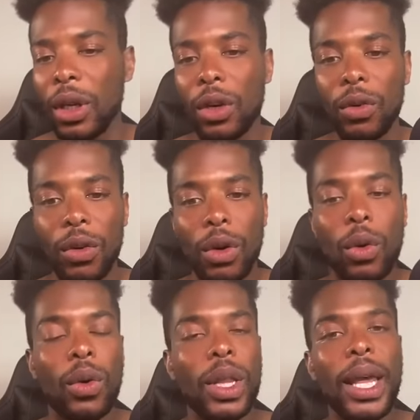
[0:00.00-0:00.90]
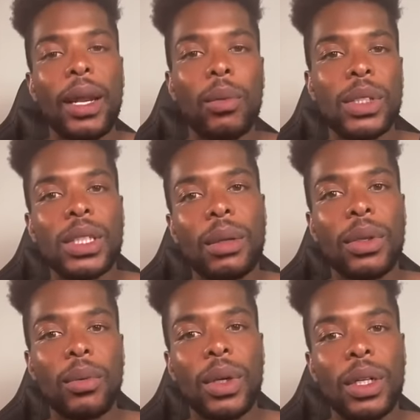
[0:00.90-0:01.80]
and cor correlate it with something